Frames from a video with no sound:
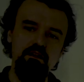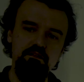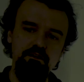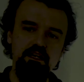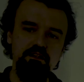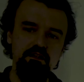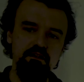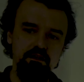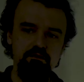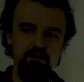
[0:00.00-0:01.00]
flash
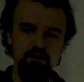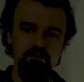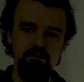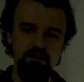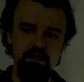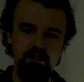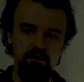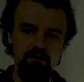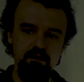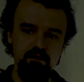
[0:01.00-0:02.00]
doesn't have continuous light
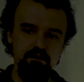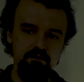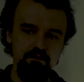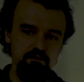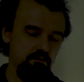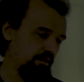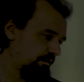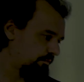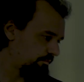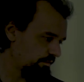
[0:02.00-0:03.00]
on it, so
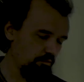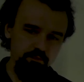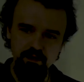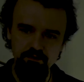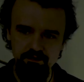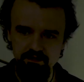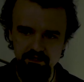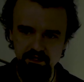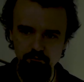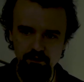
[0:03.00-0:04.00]
you won't be able to
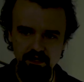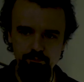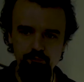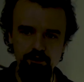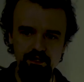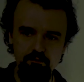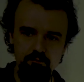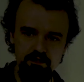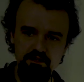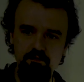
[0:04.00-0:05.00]
see where I pointed,
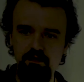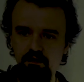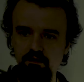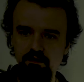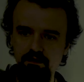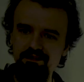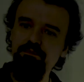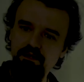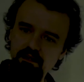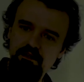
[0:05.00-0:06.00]
what's going on,
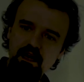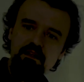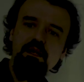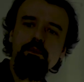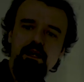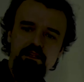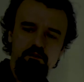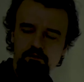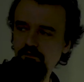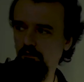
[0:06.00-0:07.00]
except I'll keep adding
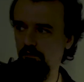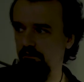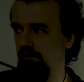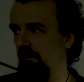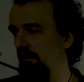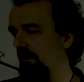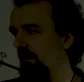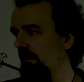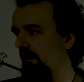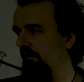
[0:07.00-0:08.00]
those photos
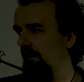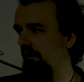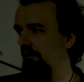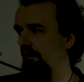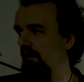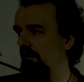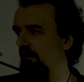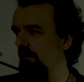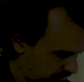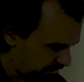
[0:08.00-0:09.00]
every now and then,
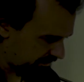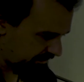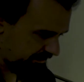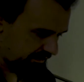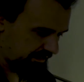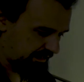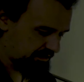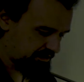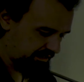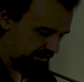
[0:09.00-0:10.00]
where it can
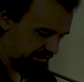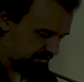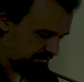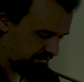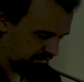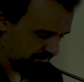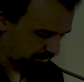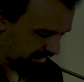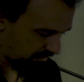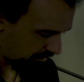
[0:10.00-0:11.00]
actually hit the
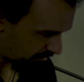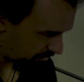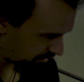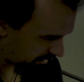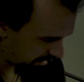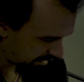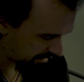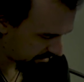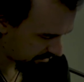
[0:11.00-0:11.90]
background and